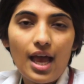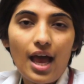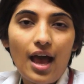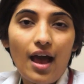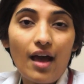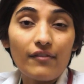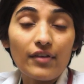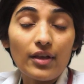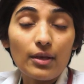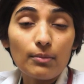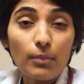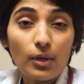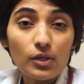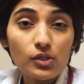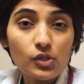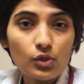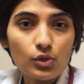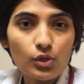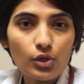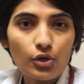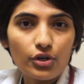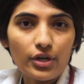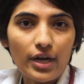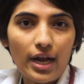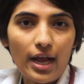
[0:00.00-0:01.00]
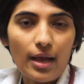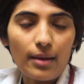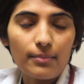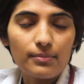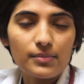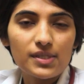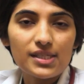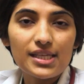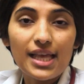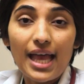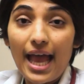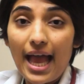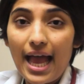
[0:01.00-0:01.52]
having muscle
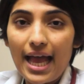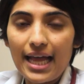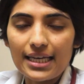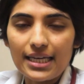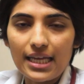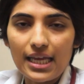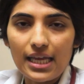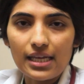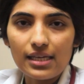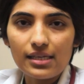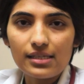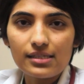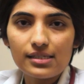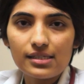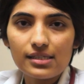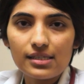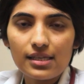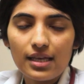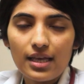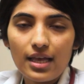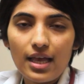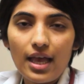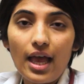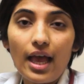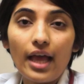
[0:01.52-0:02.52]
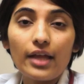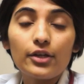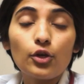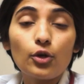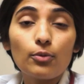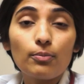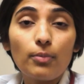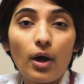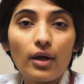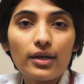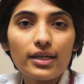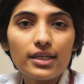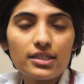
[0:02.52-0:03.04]
cramps, headaches, and your
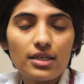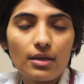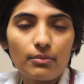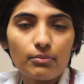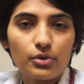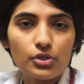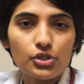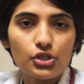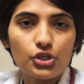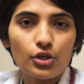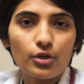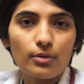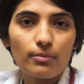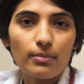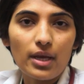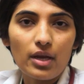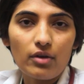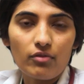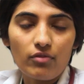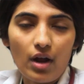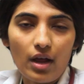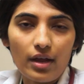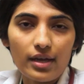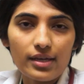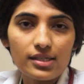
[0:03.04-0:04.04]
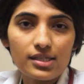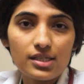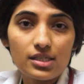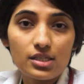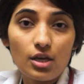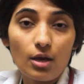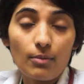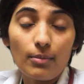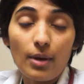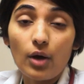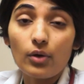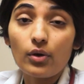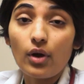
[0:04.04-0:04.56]
body temperature may rise
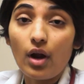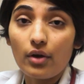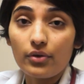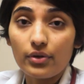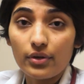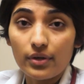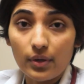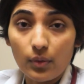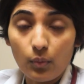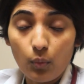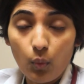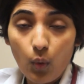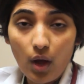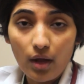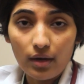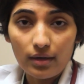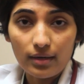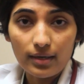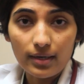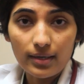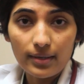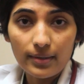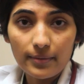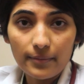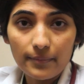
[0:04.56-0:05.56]
to about 101.